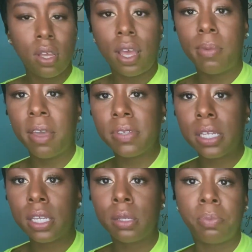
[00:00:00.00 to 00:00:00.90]
I mean,
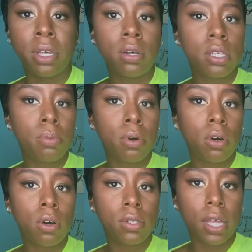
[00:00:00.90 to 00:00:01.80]
since it's
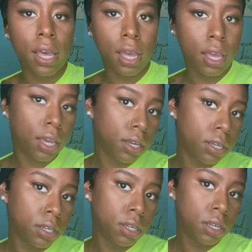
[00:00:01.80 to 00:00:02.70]
buildable, like,
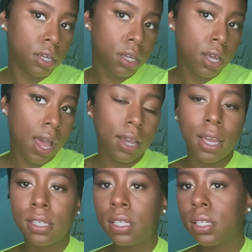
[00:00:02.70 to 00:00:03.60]
I
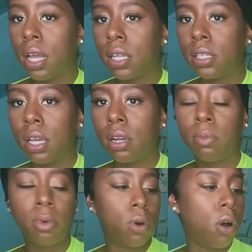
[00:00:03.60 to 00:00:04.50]
guess it's not
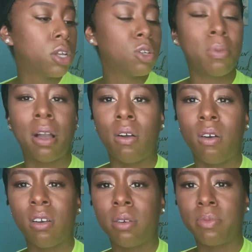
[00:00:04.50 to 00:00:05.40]
terrible. Also, my
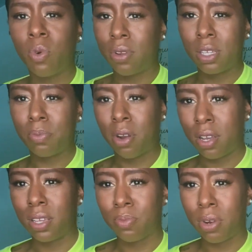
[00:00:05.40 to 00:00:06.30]
arm on this part
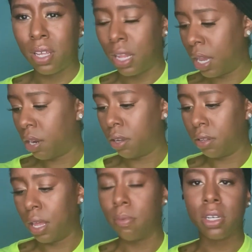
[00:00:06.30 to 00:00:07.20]
is pretty light,
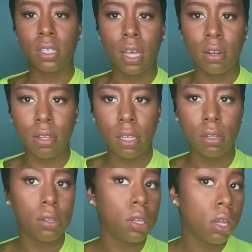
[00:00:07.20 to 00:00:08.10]
like much lighter
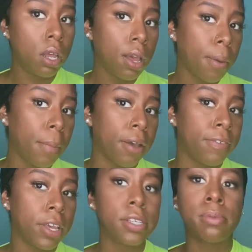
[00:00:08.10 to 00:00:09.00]
than my
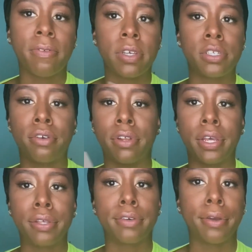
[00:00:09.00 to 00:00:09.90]
face. My face is already
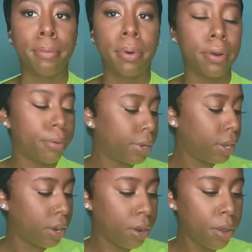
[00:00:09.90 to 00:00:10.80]
done, so I can put it on
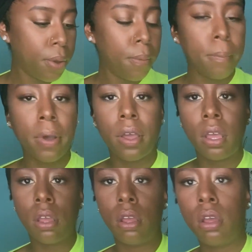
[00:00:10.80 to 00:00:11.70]
there. But